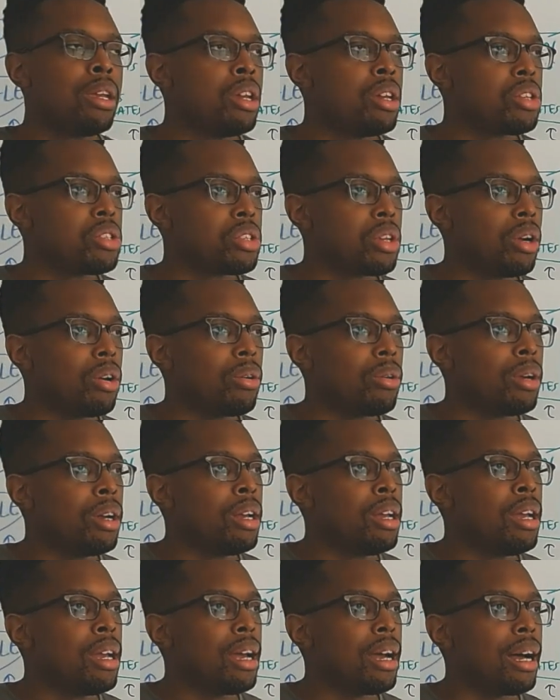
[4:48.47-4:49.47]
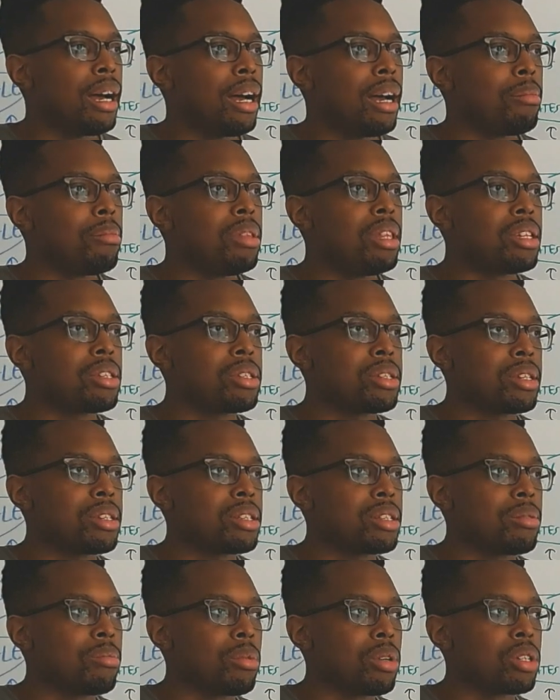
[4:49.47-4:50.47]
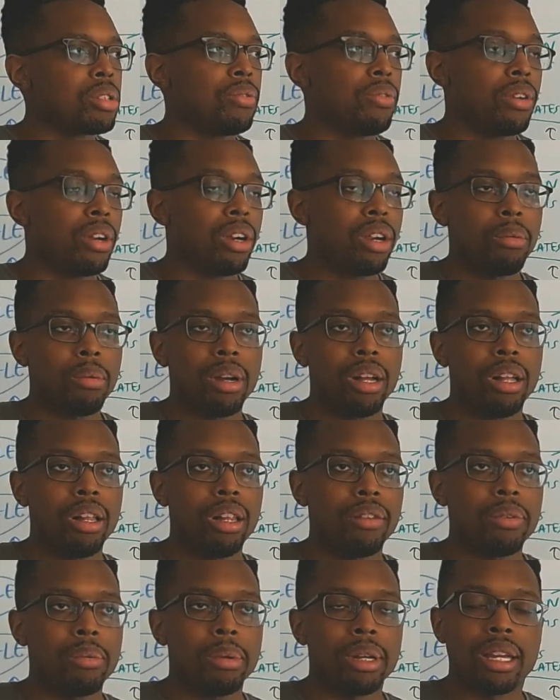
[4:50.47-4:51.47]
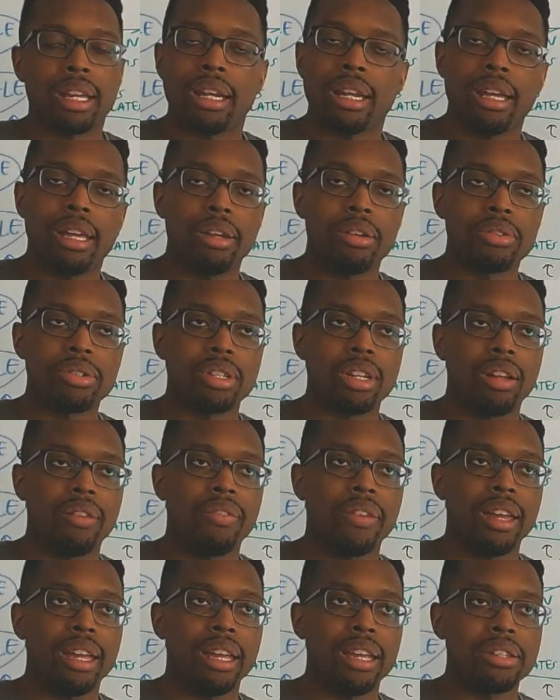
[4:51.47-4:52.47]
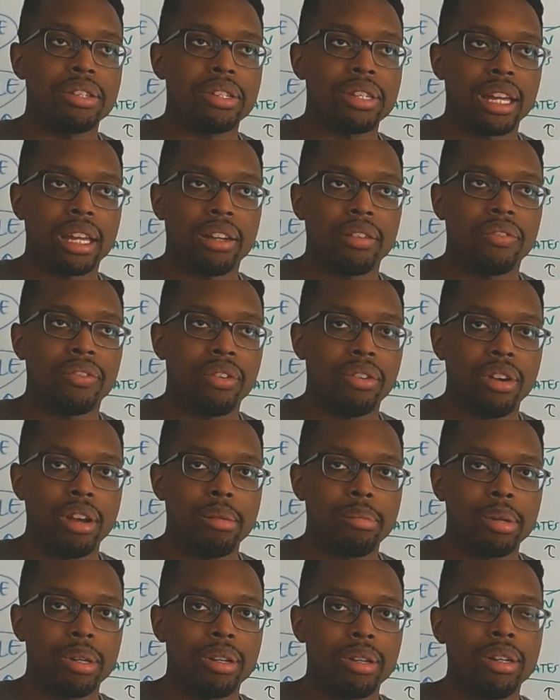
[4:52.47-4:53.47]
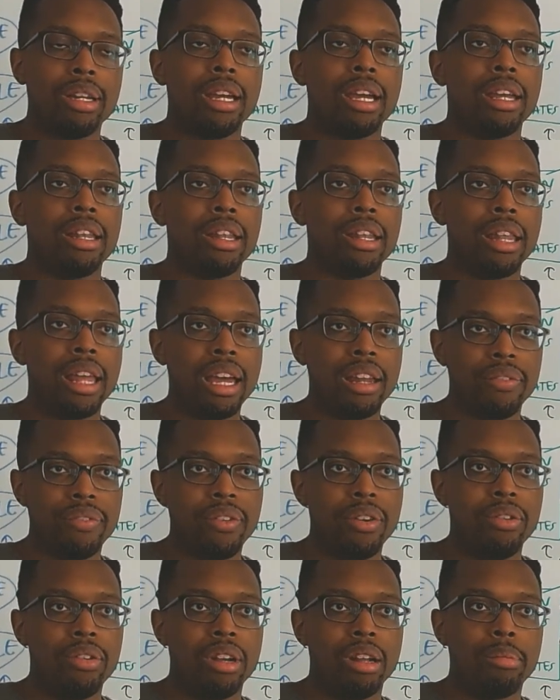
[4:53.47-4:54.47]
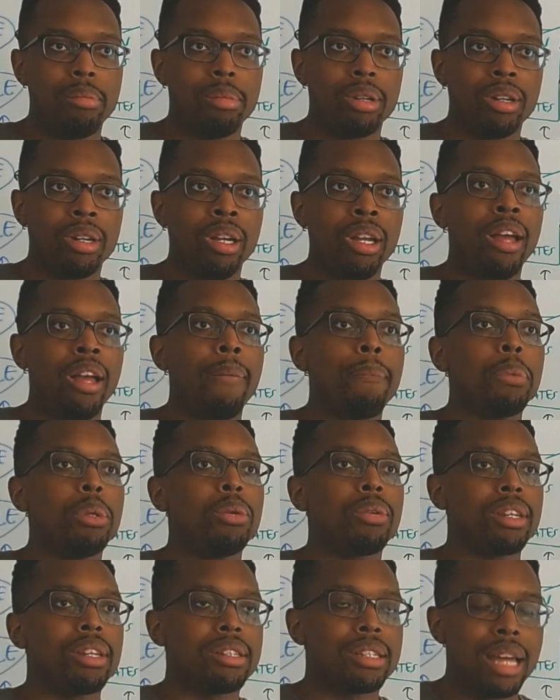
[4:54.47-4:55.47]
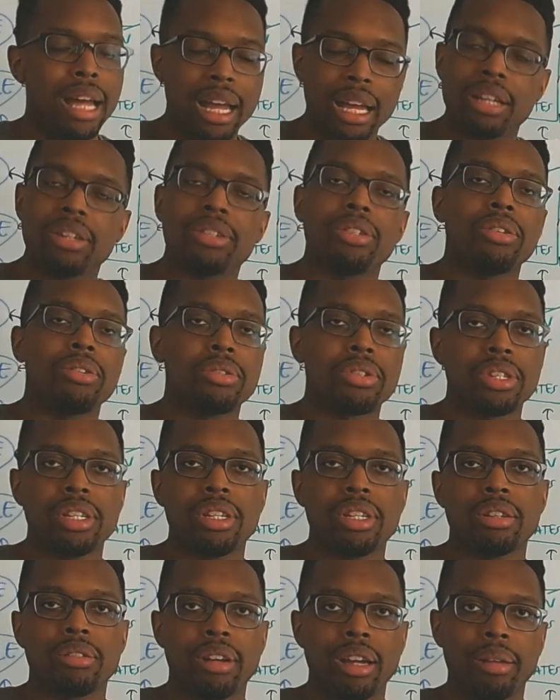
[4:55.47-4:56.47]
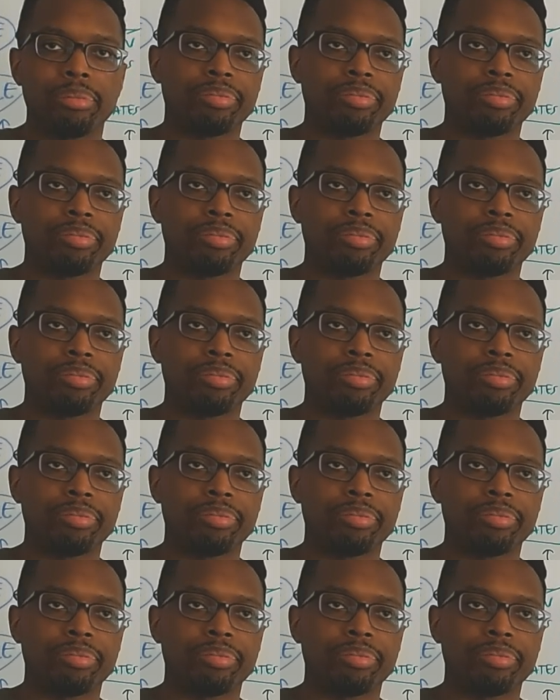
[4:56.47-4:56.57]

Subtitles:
So this system works very well if you want to get yourself a second phone number. And then that phone number, you can tie it to your CRM.